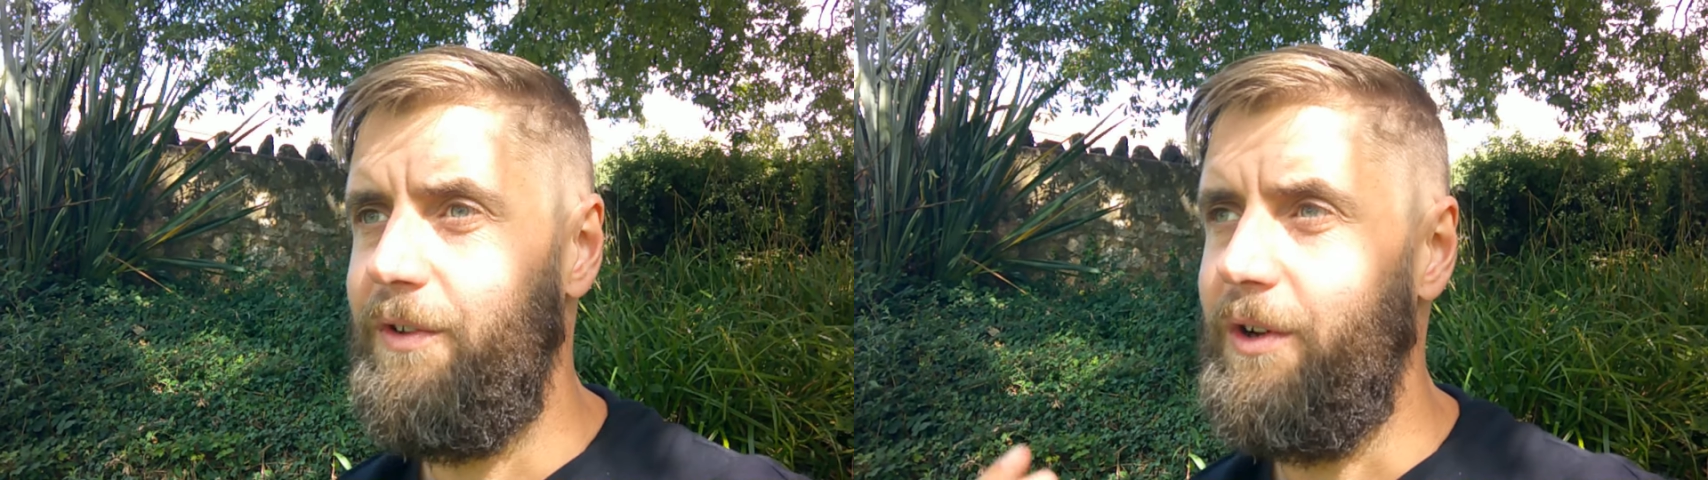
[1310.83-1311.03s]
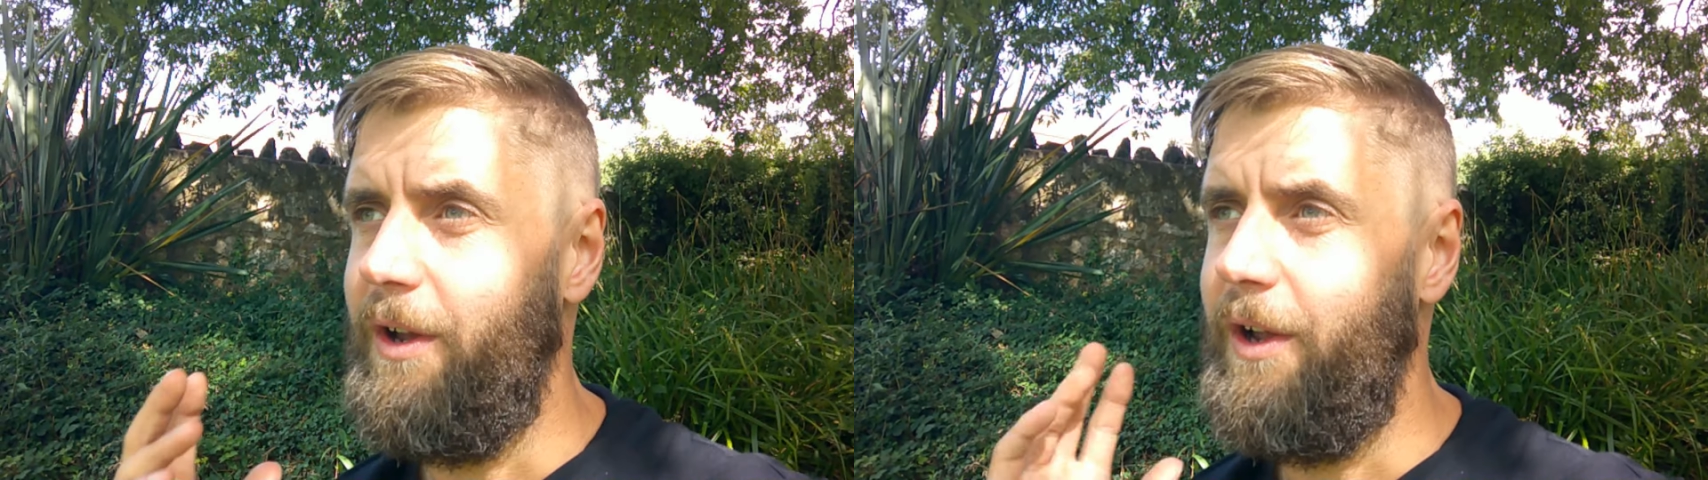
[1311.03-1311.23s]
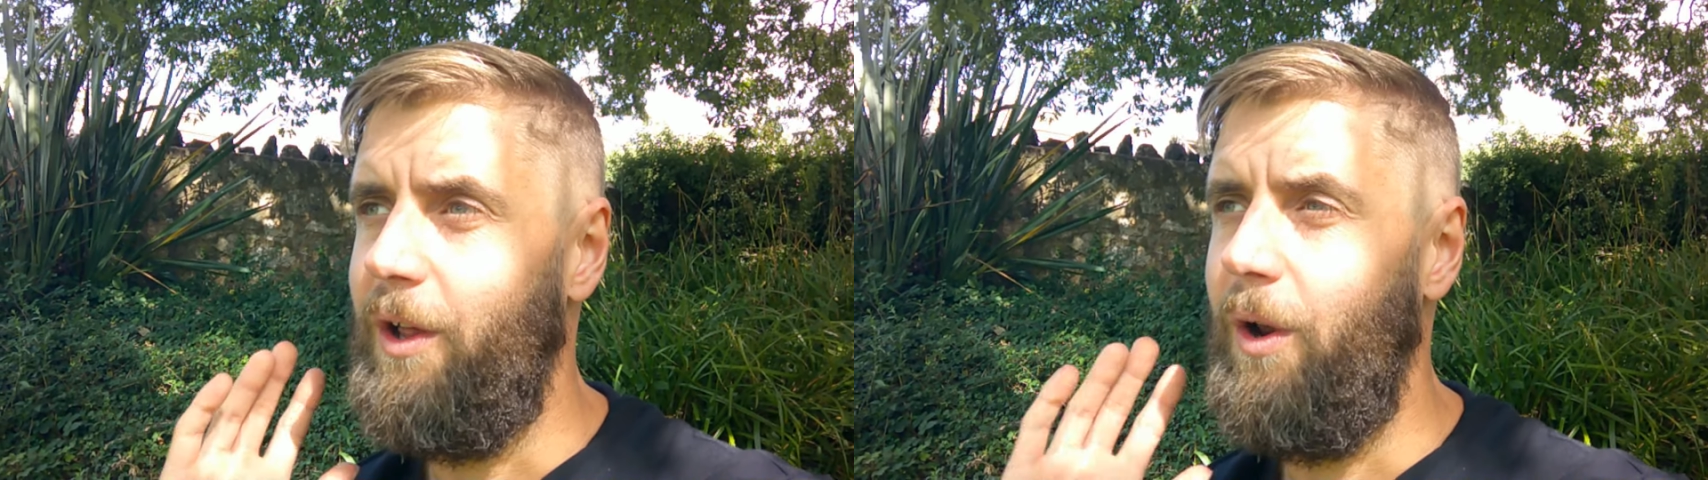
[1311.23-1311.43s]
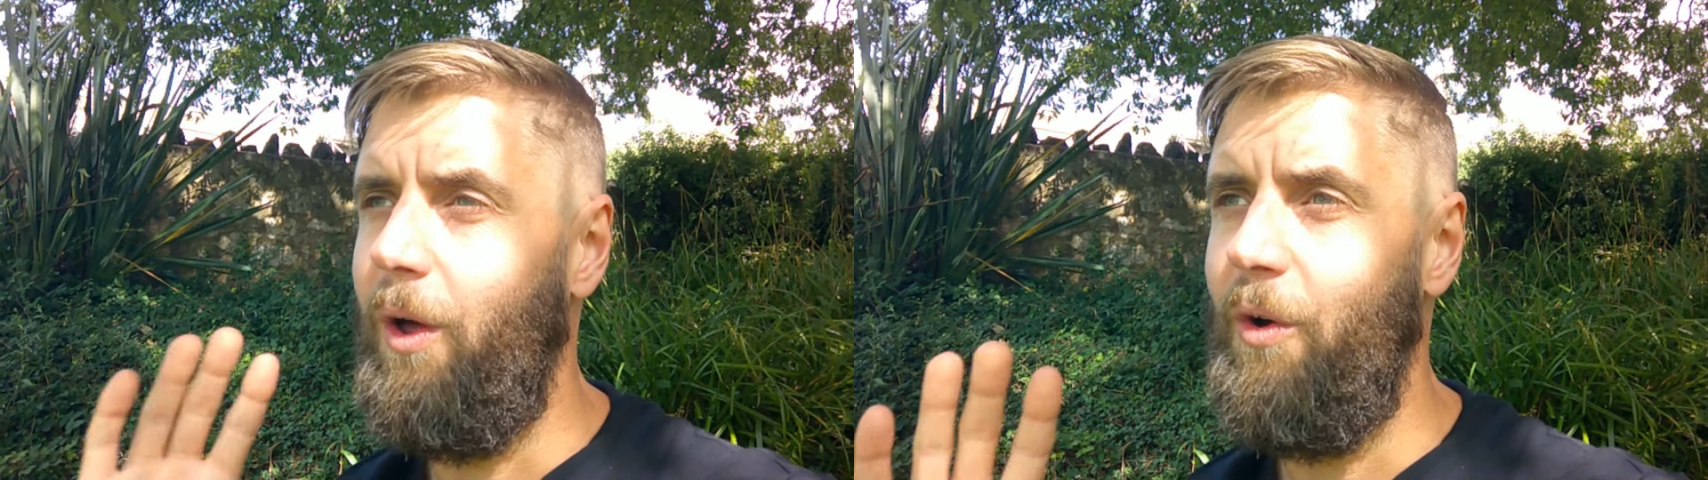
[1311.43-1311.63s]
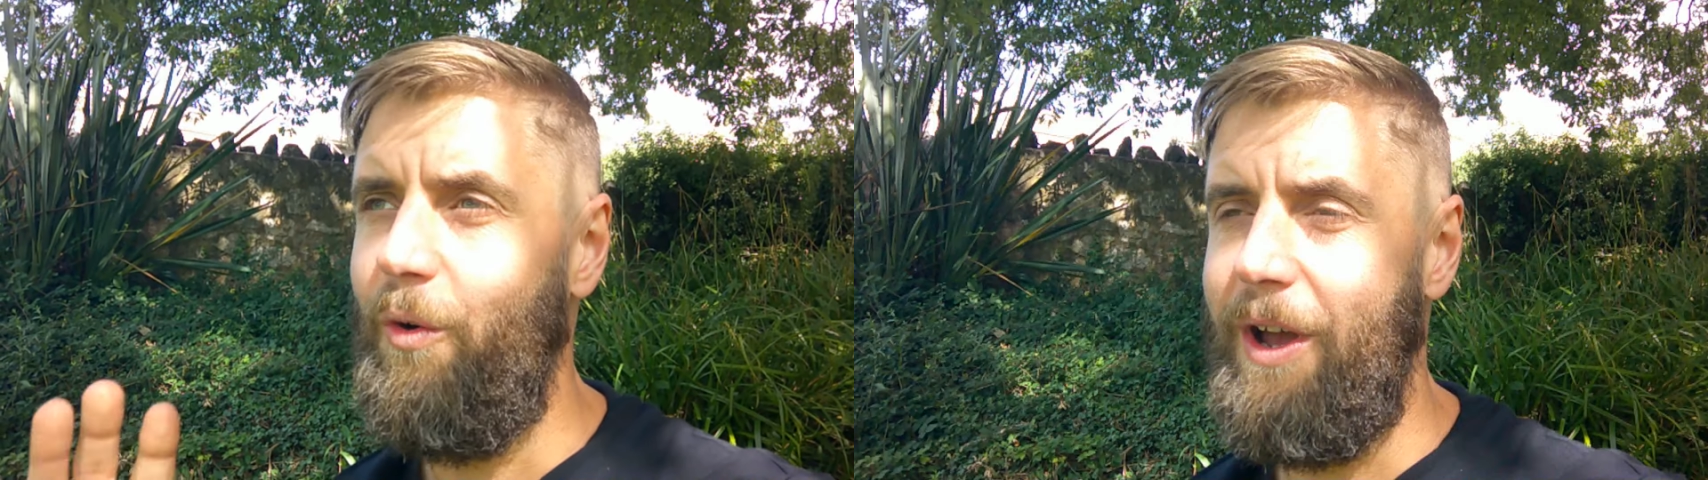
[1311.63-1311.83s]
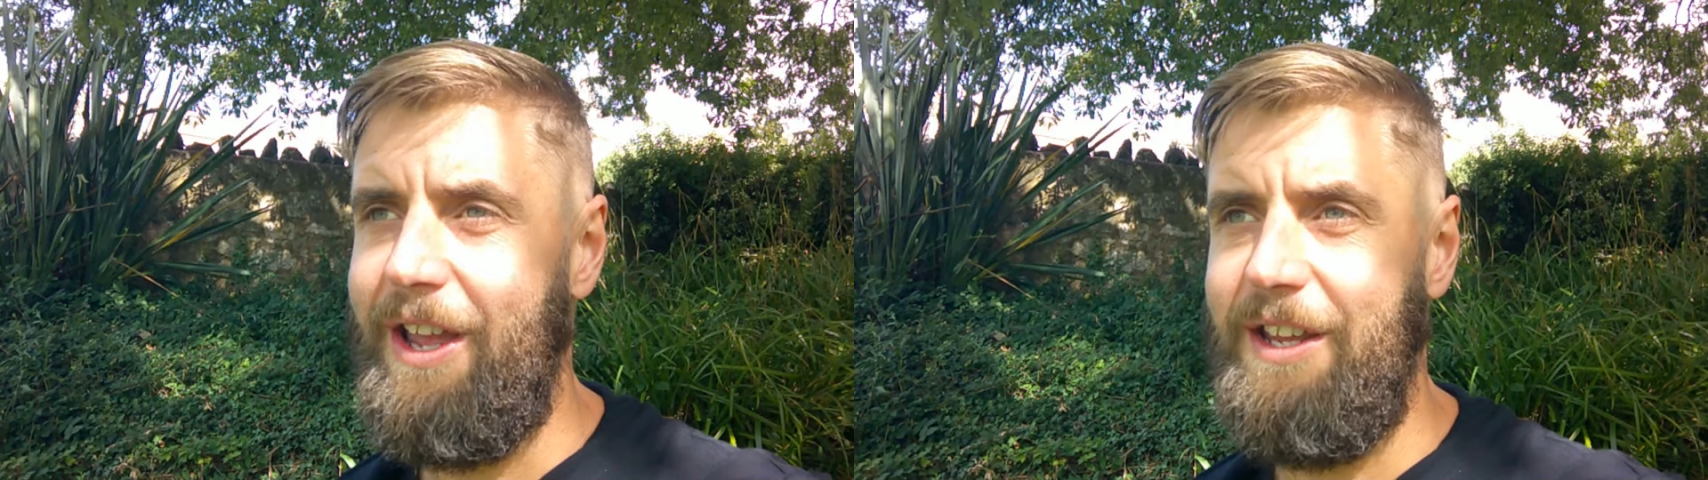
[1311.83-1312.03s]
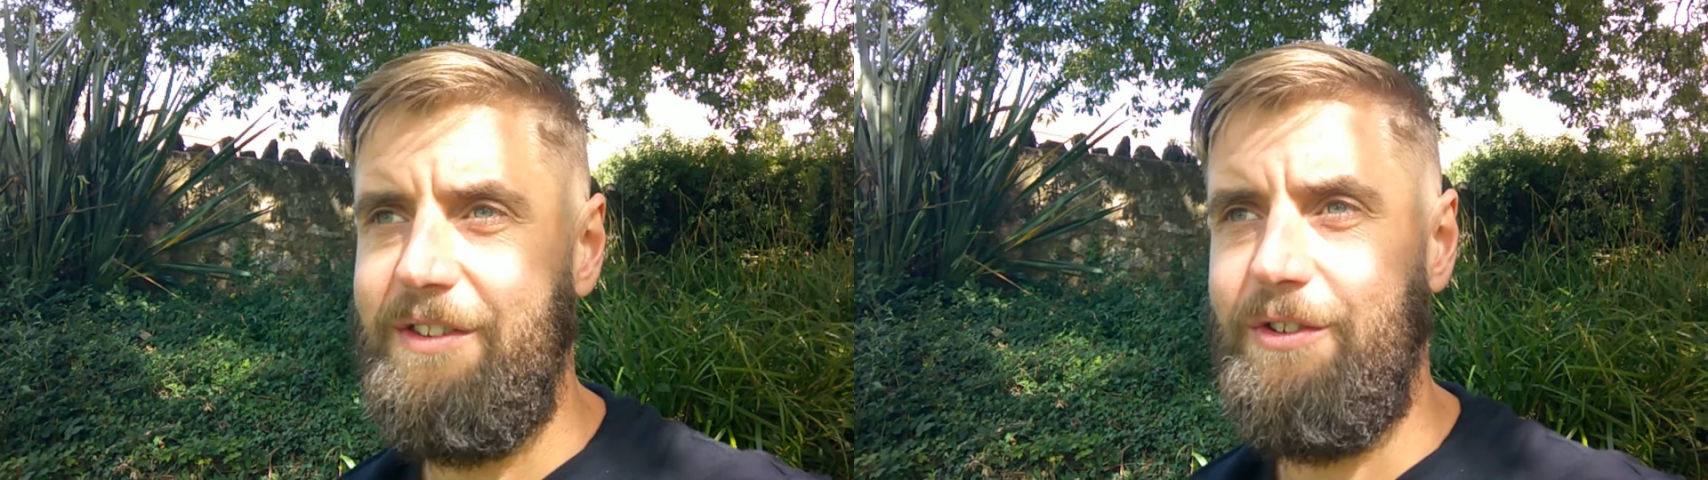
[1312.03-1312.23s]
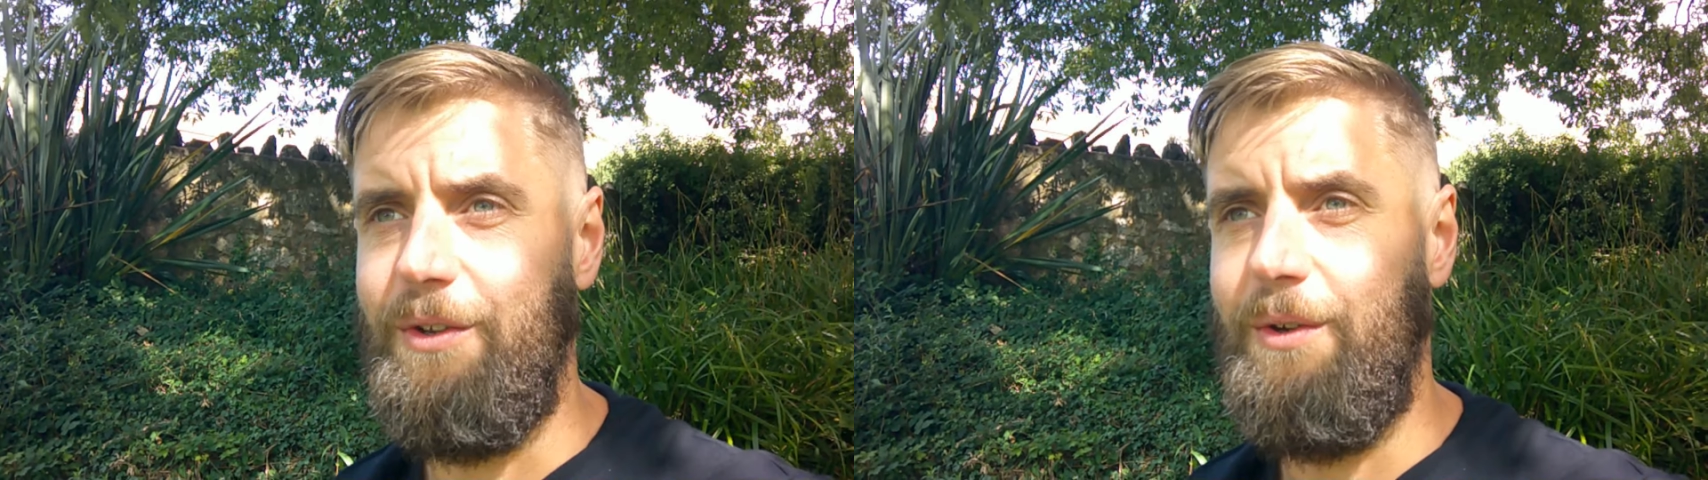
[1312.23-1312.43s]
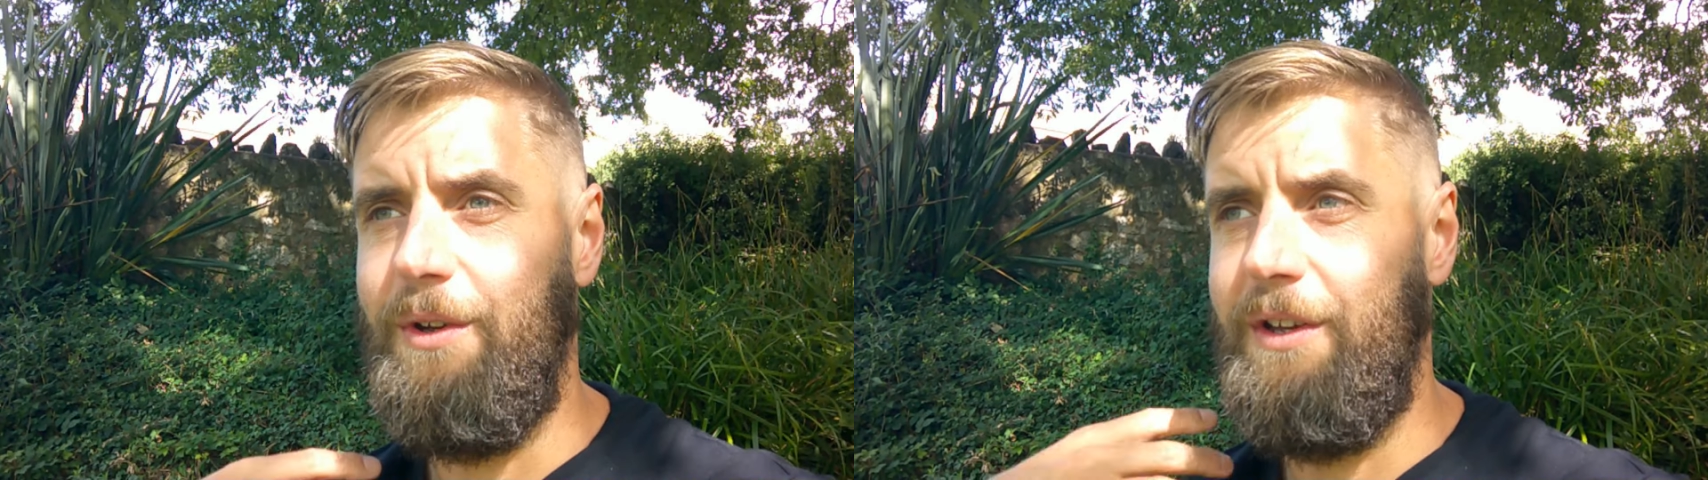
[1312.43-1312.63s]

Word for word: you're going a long way to